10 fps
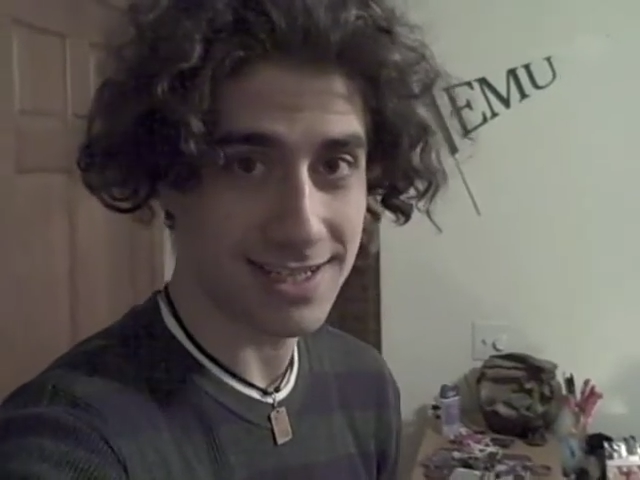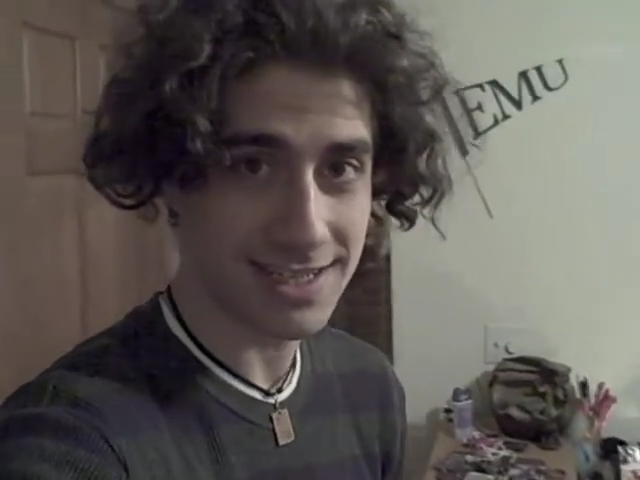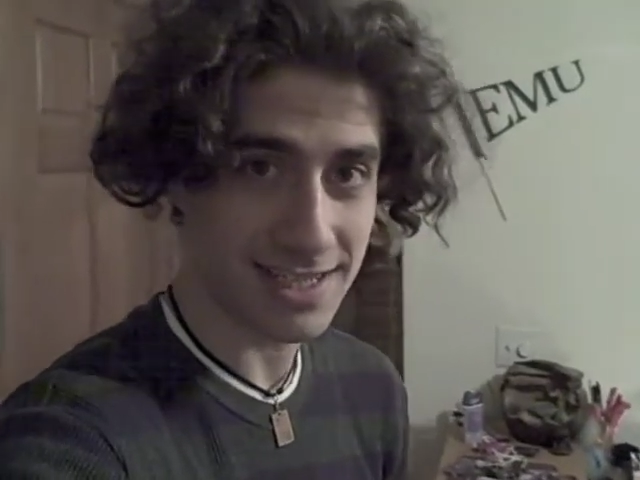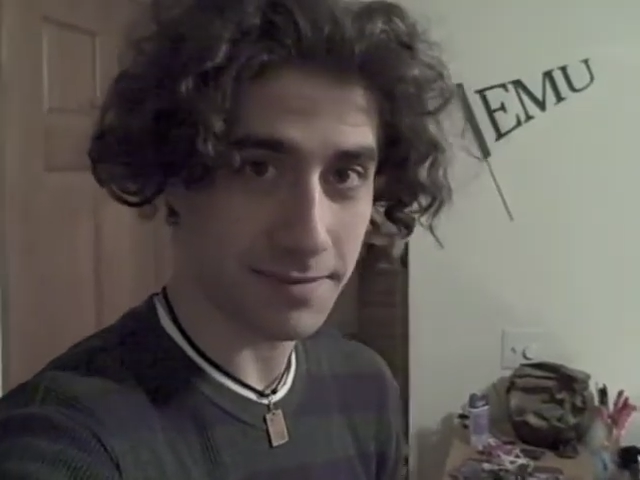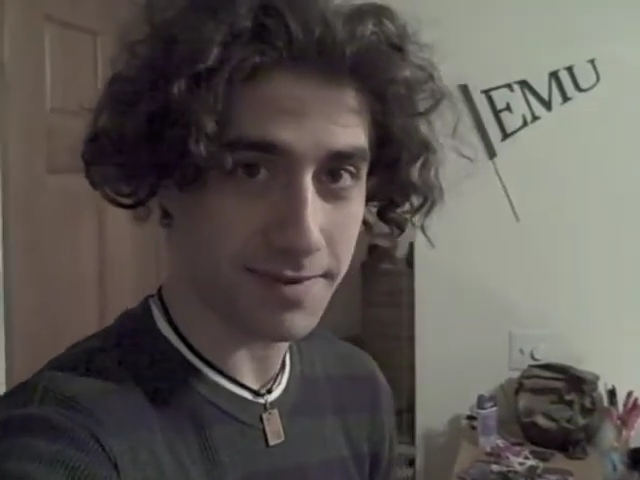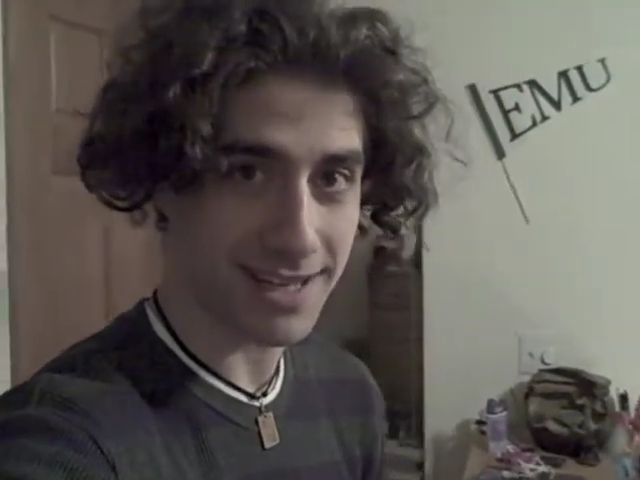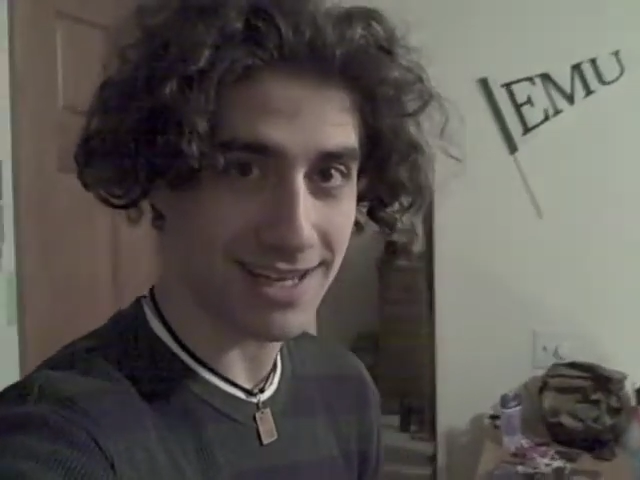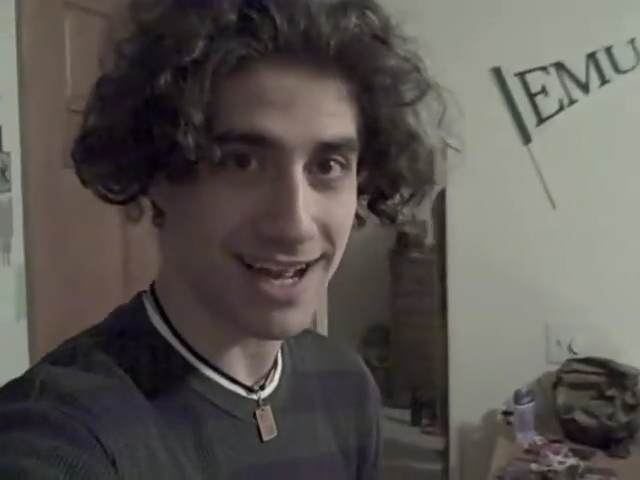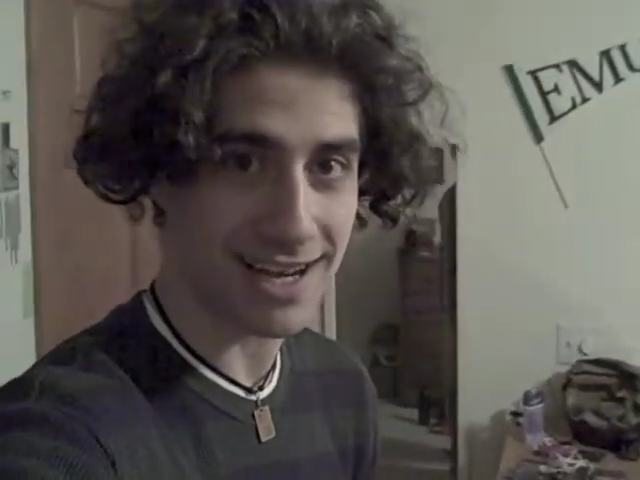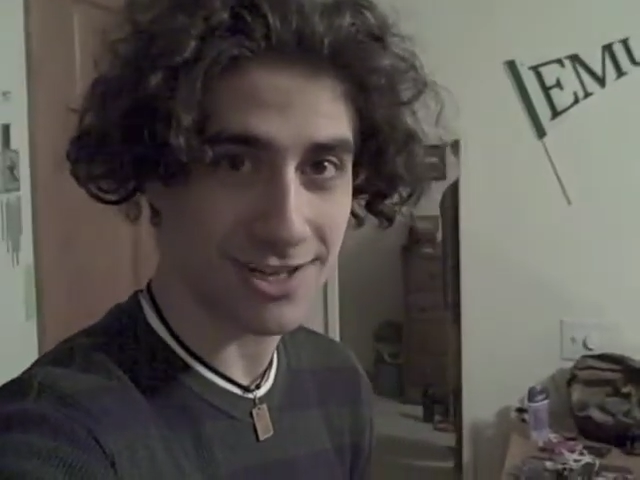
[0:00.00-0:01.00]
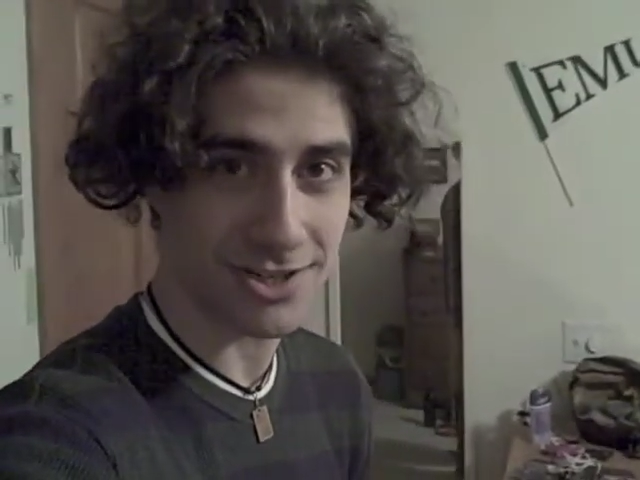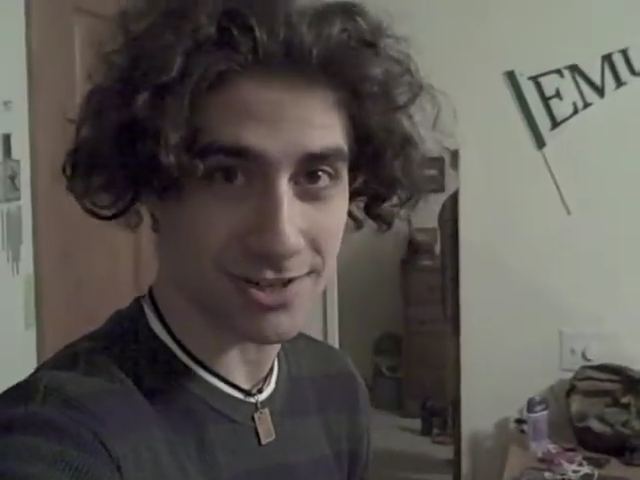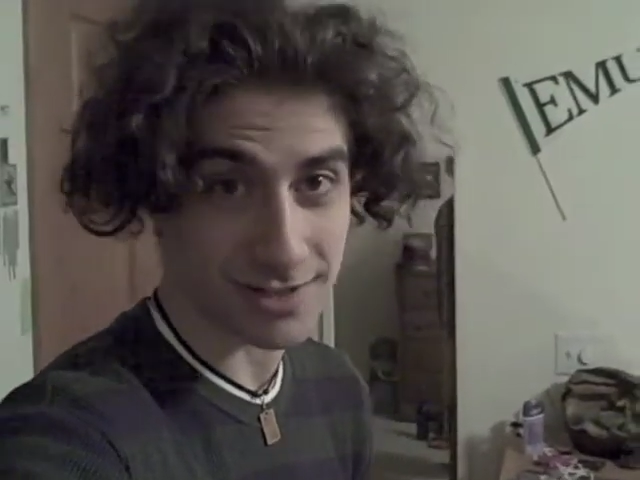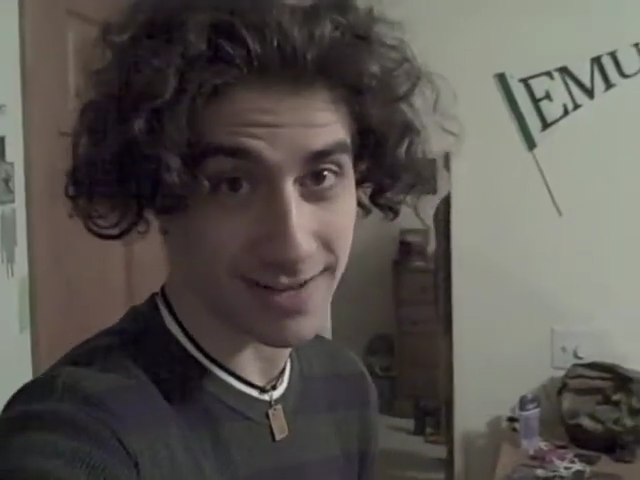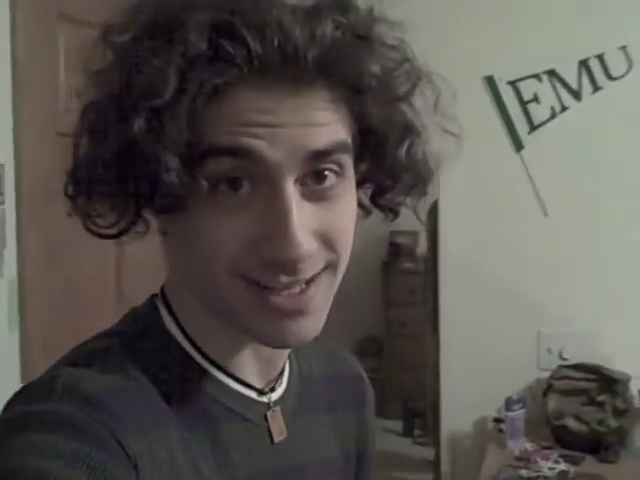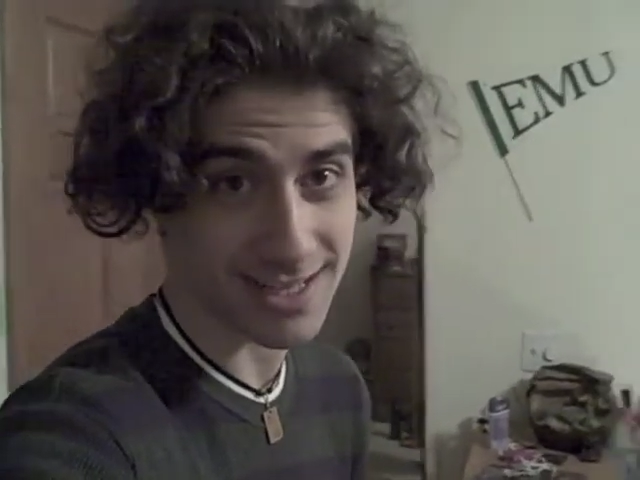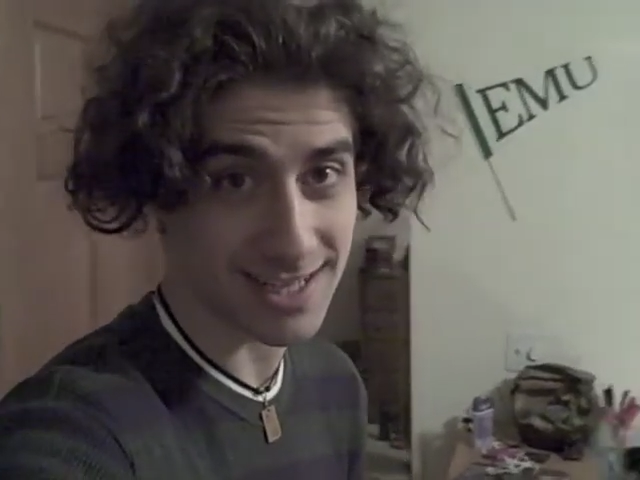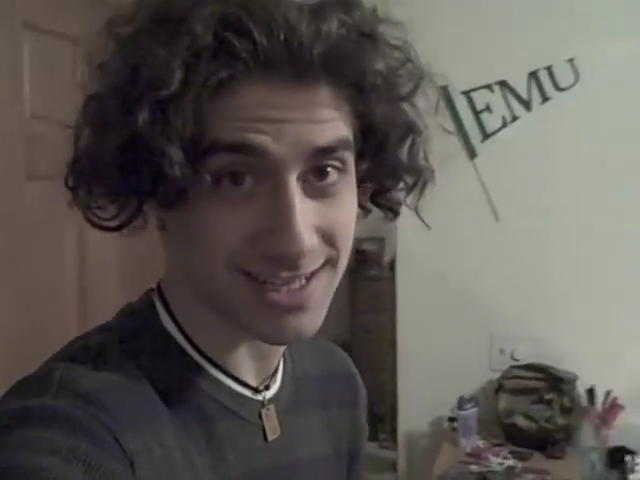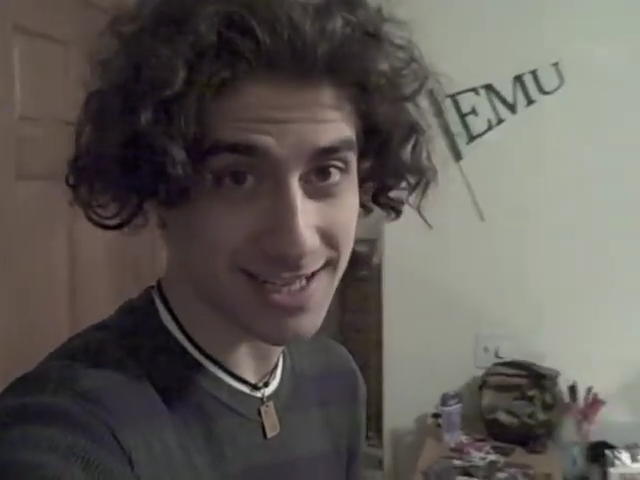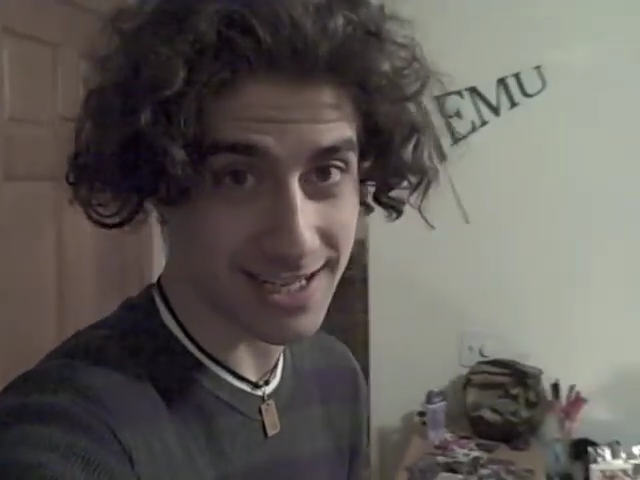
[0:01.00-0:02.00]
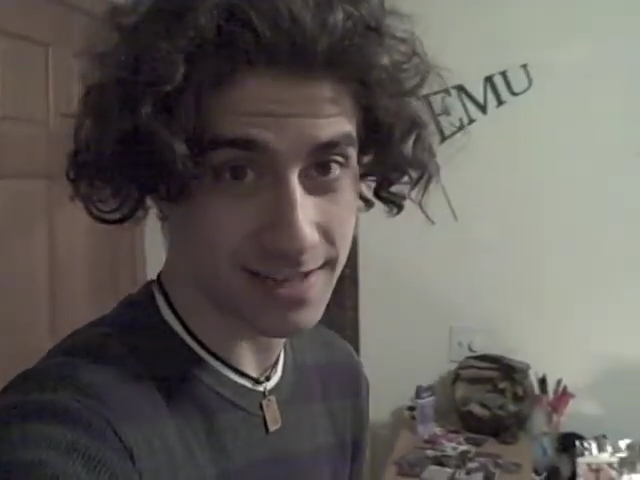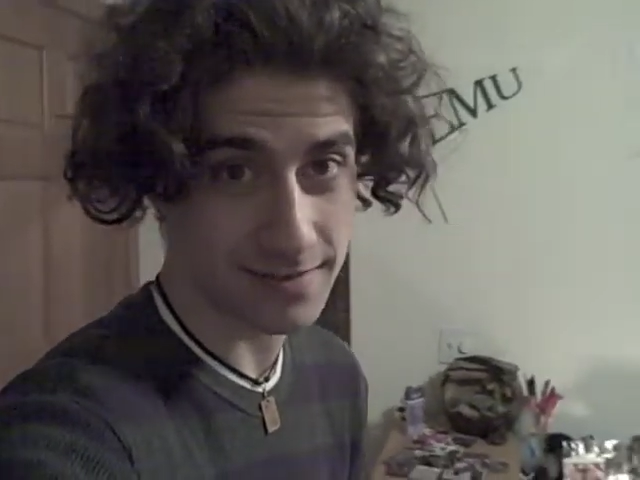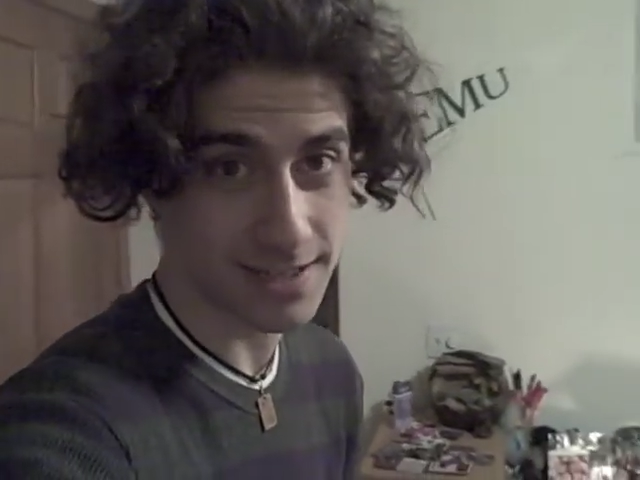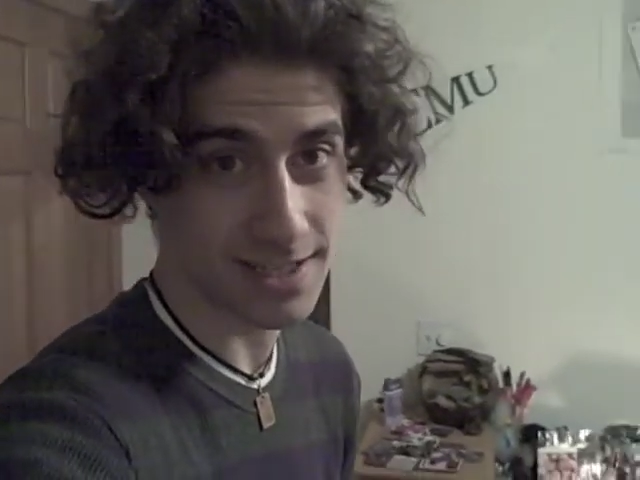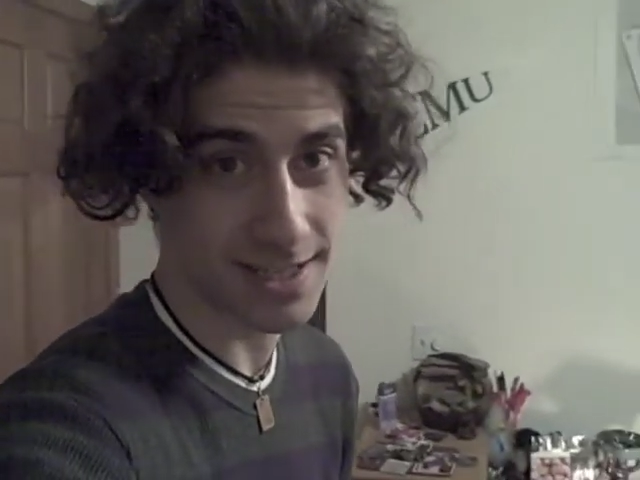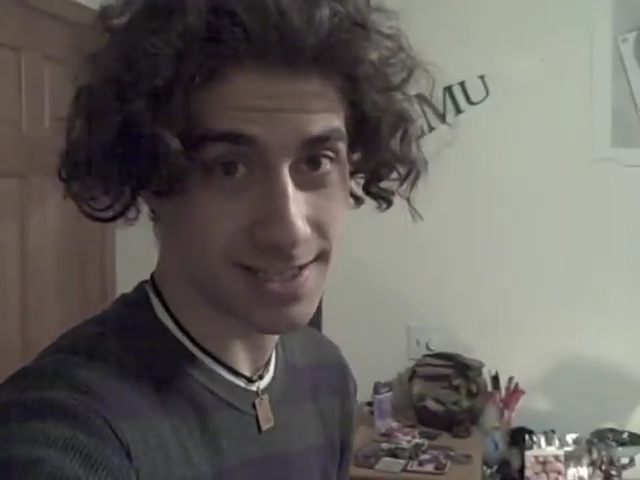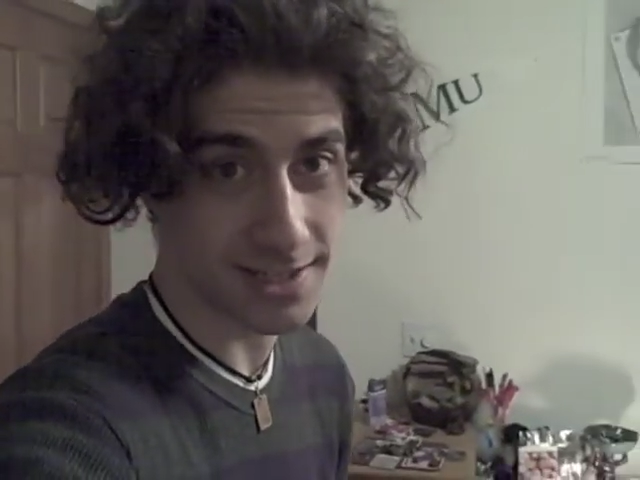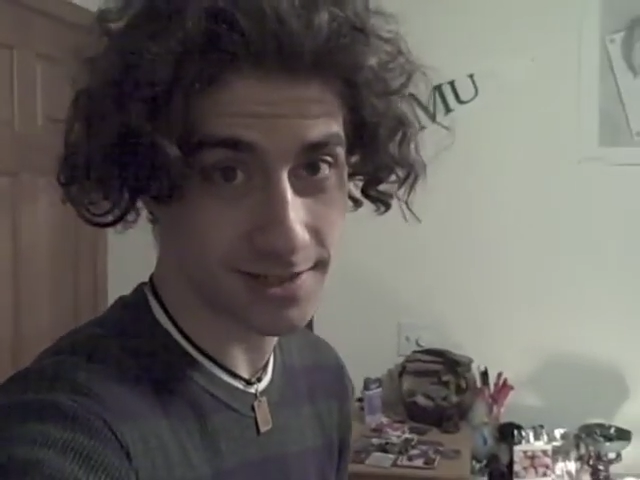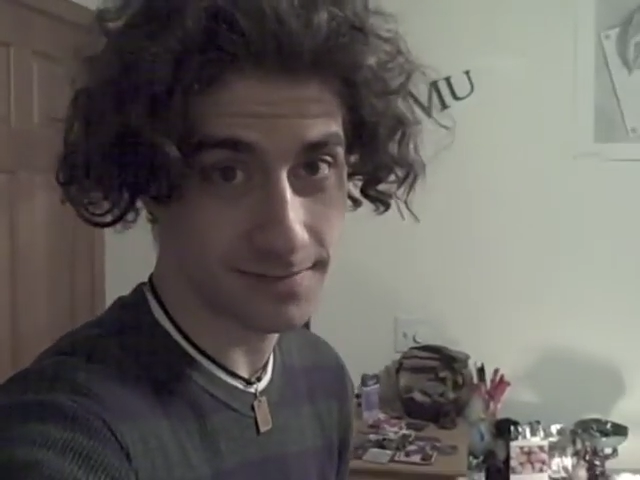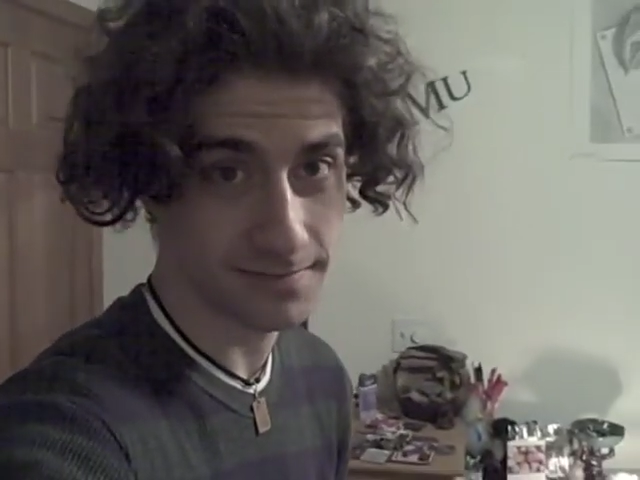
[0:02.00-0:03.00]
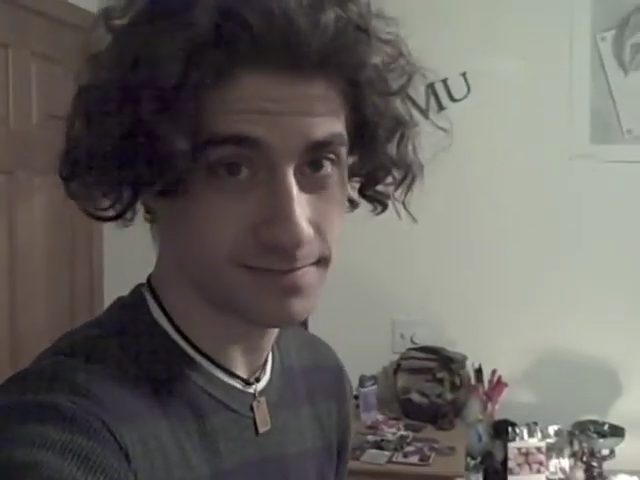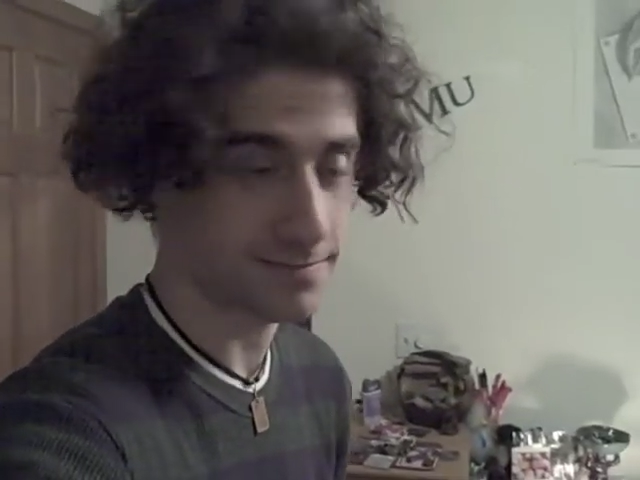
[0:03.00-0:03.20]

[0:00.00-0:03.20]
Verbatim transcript: skimping on each other's Valentine's Day gifts this year?